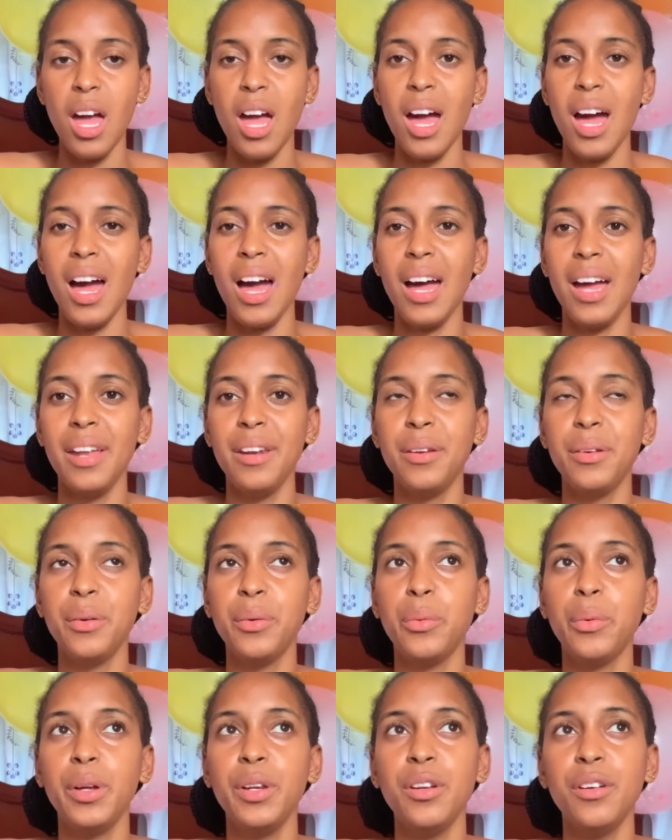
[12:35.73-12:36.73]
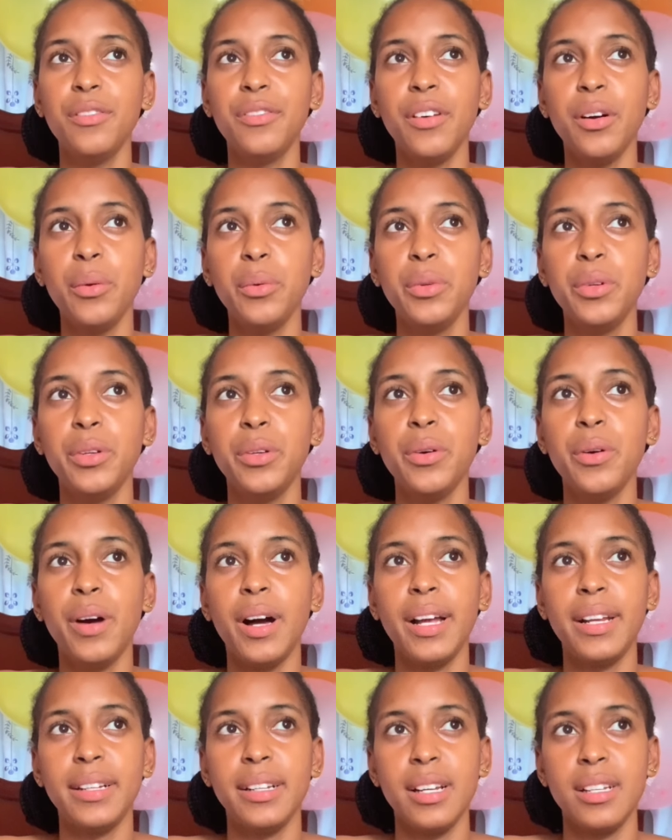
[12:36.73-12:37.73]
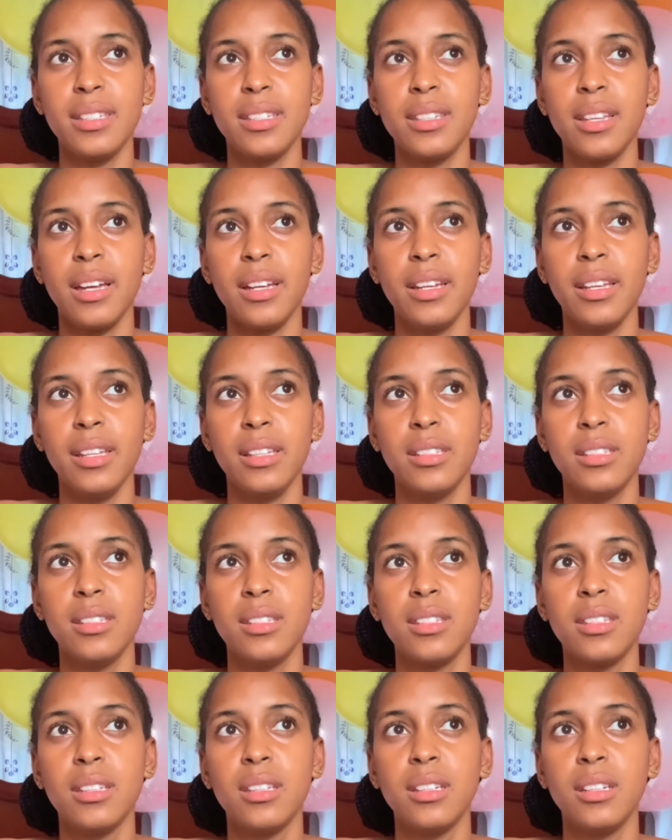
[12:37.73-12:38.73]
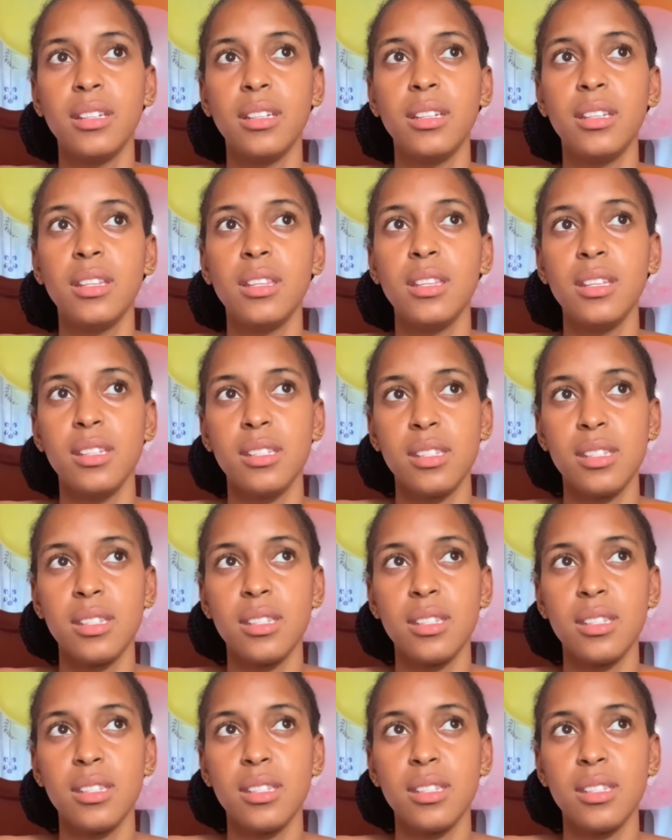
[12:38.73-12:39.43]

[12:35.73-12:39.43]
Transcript: And when of you don't understand is this.